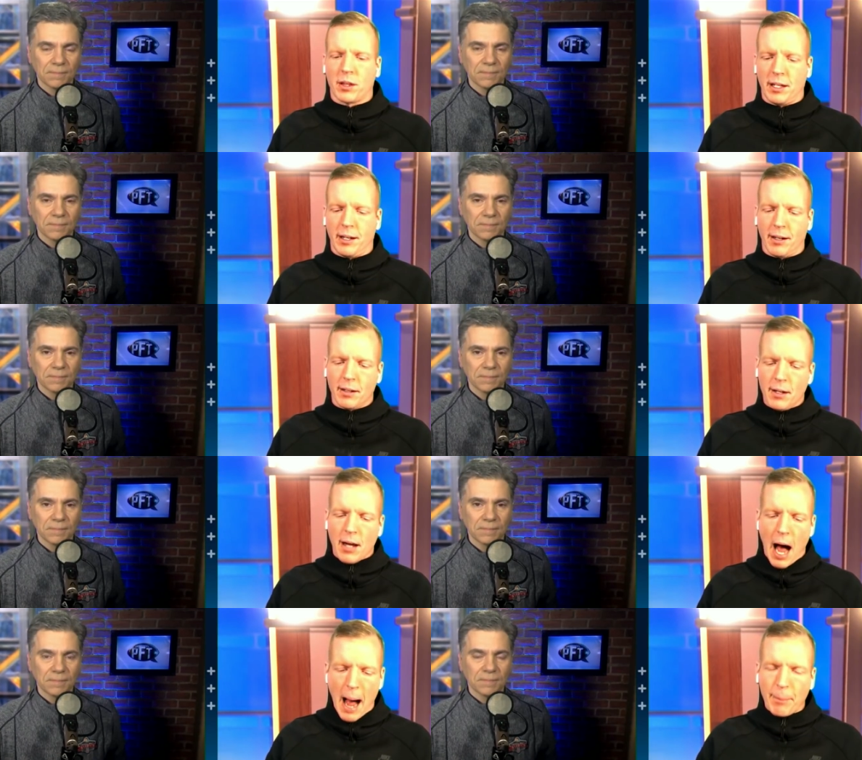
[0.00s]
Speaker 1: here.
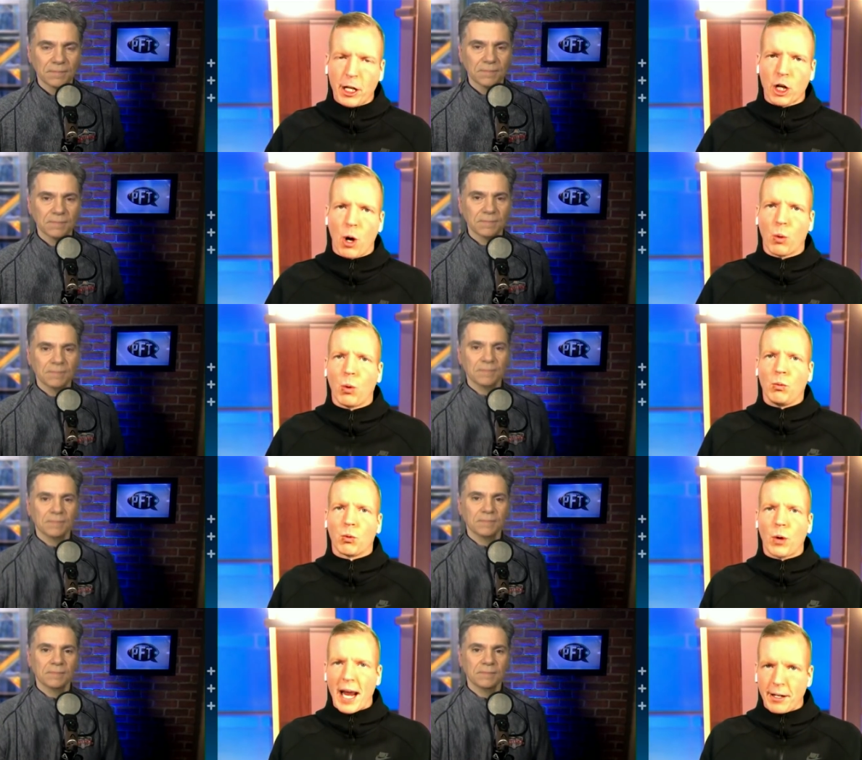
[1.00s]
I'm going to go
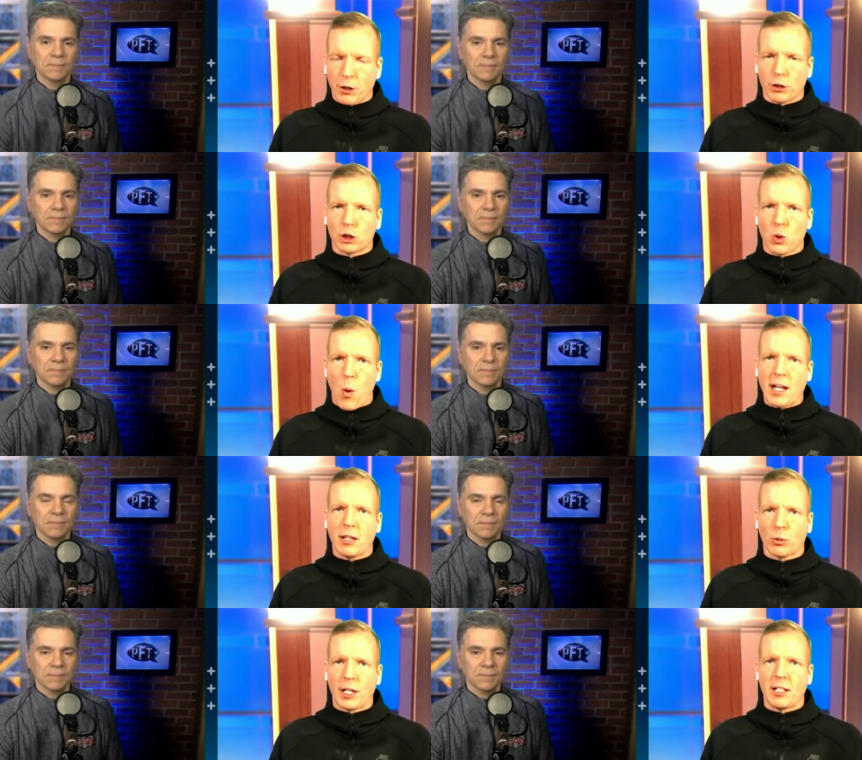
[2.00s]
Raiders
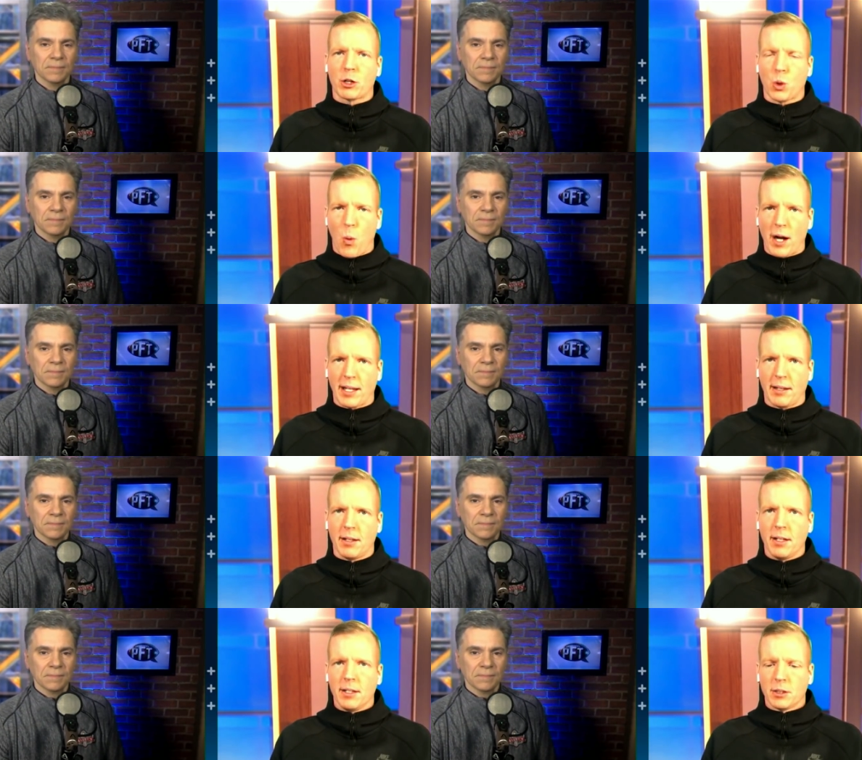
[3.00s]
twenty-three to
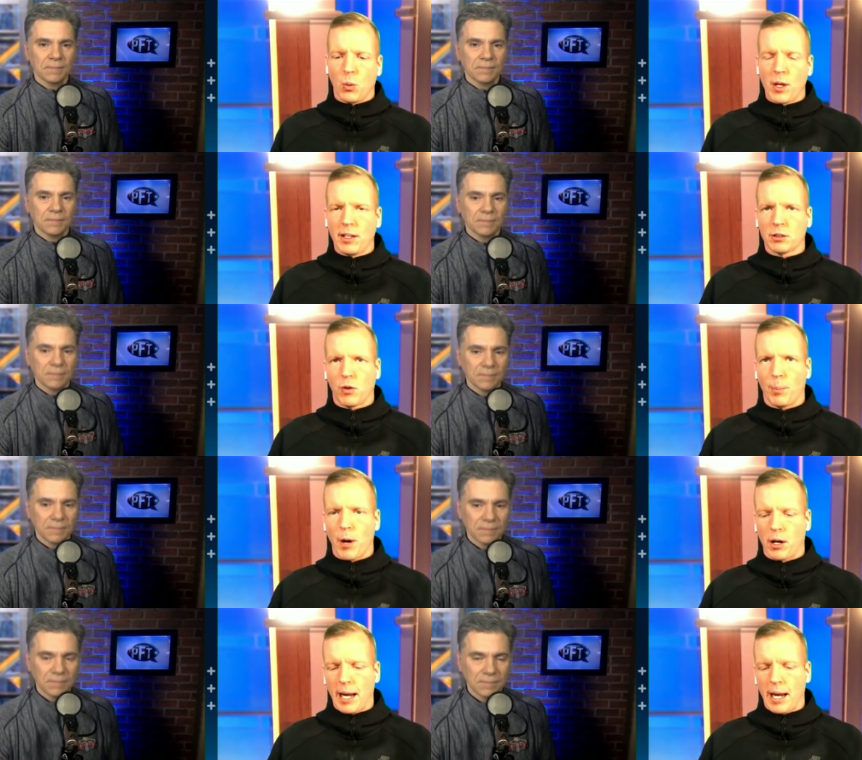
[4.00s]
twenty to win this
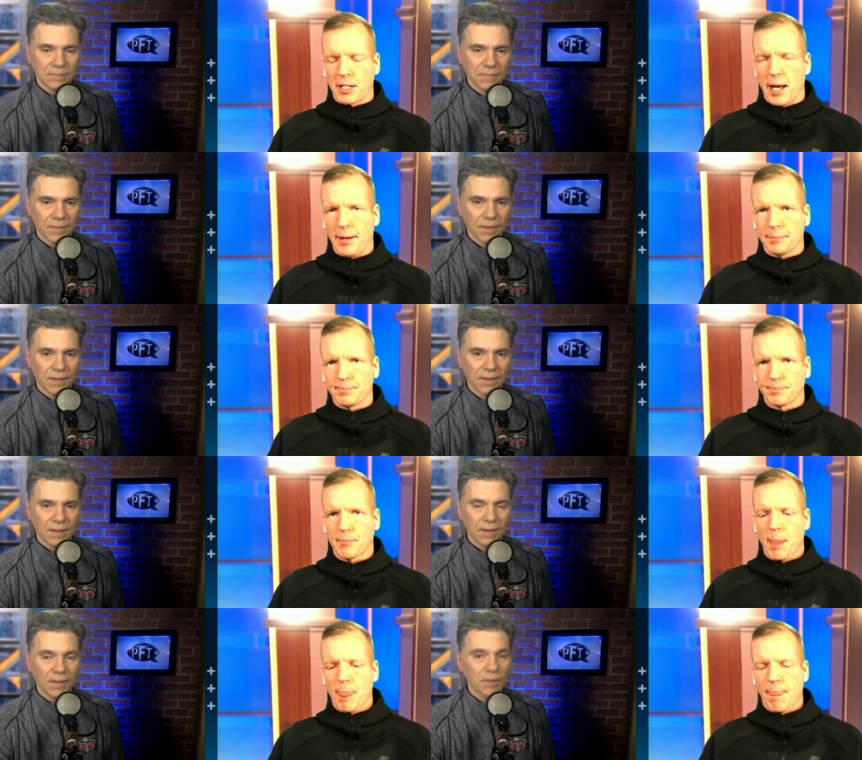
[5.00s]
football game tonight.
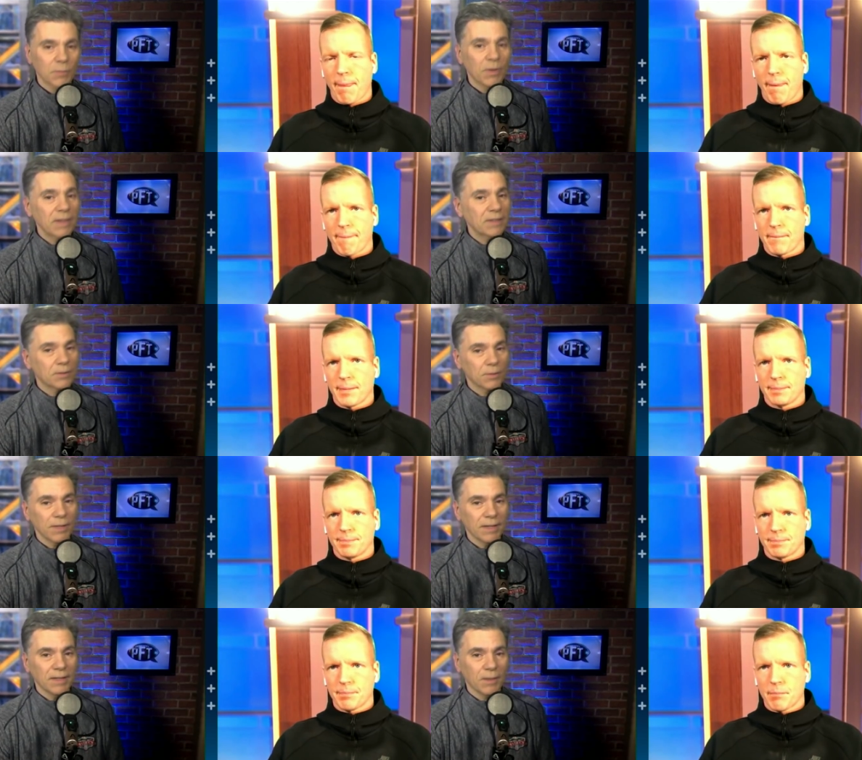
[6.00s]
Speaker 2: The spread's
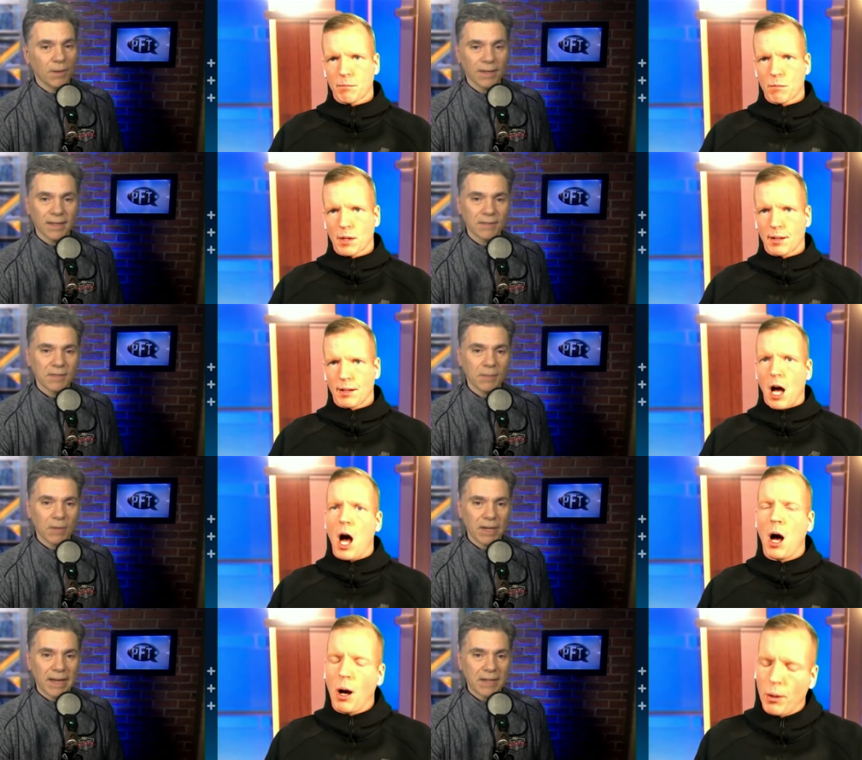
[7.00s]
three. Do you want to give
Speaker 1: someone
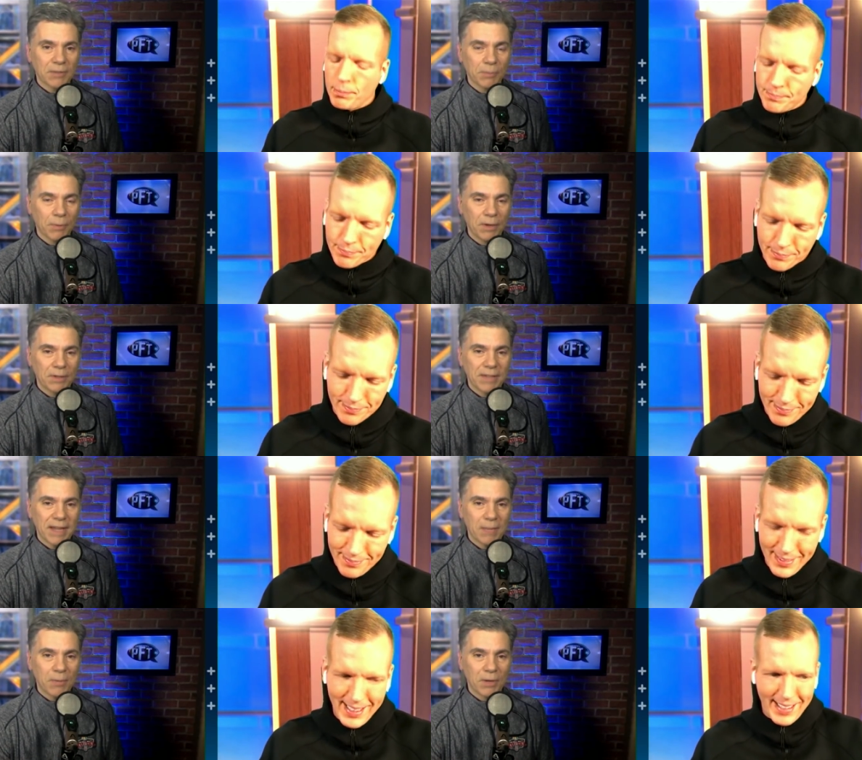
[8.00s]
oh, an extra point or take a
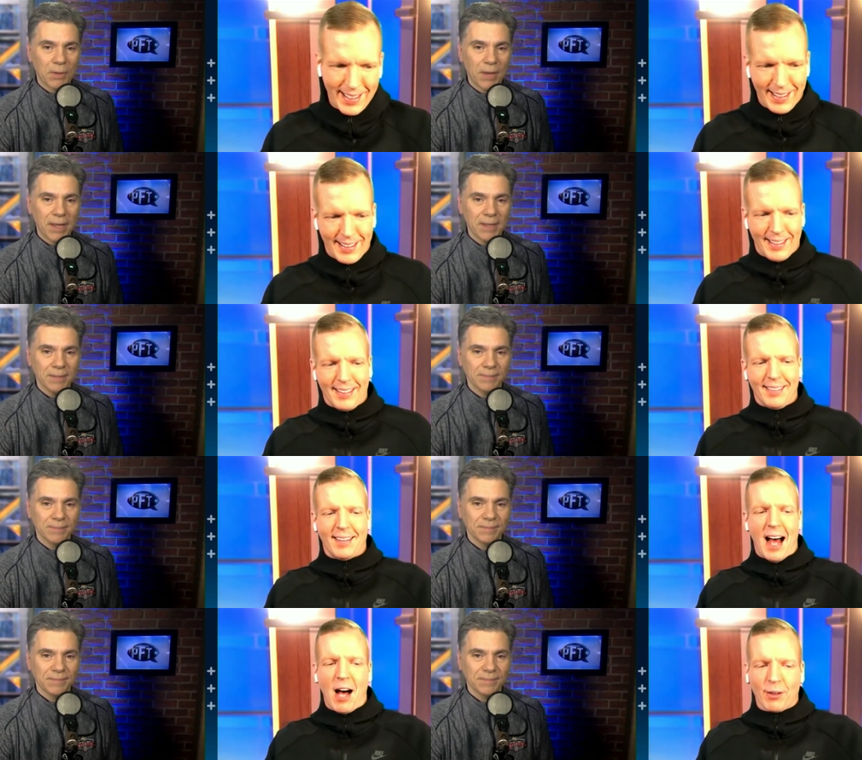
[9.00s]
point away?
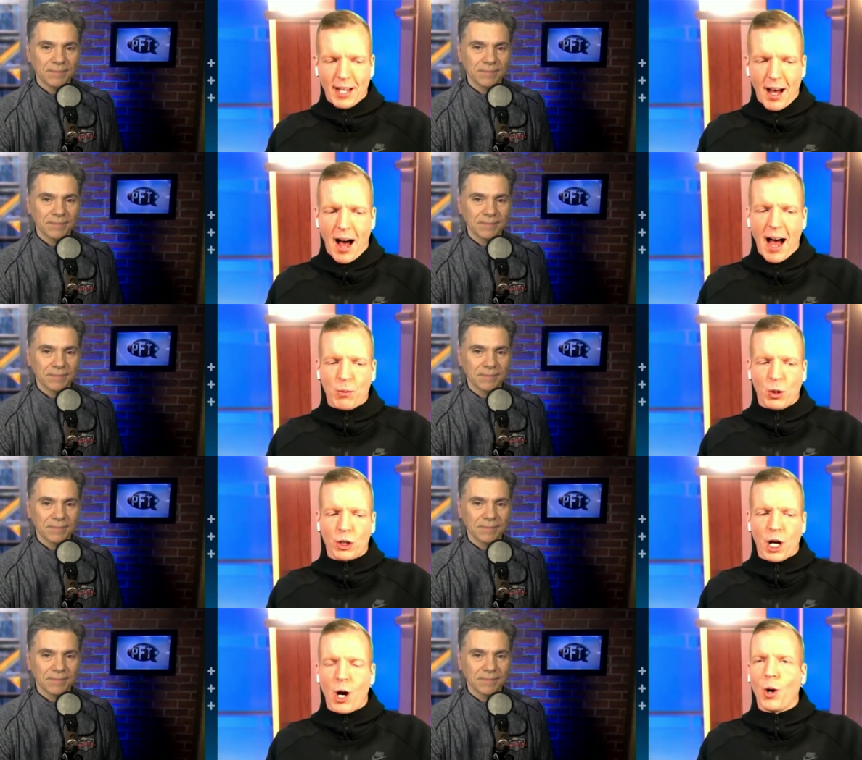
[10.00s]
I'll get. I will
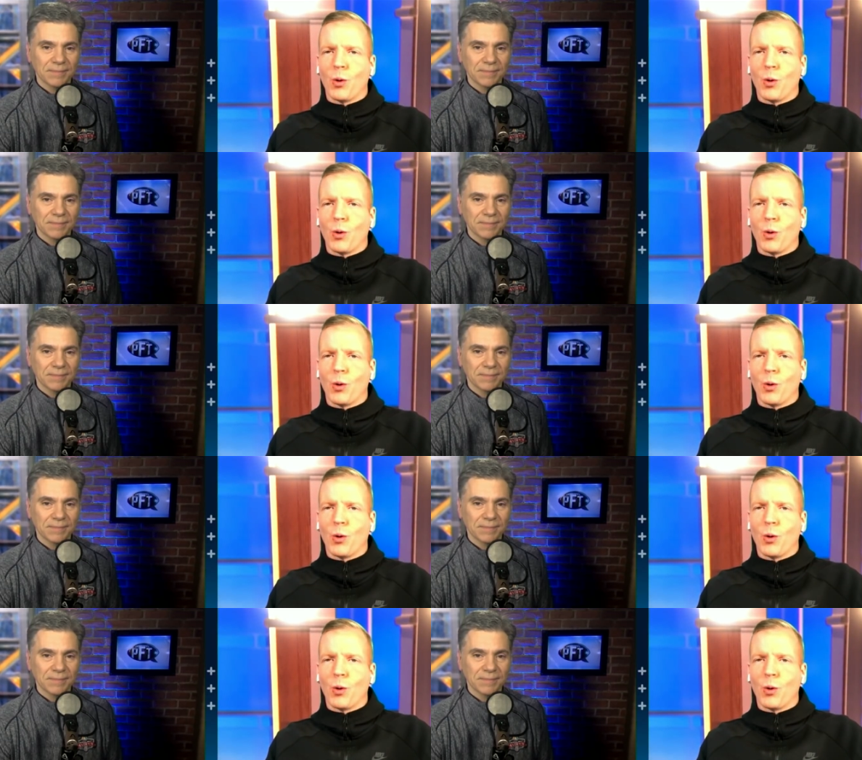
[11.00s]
go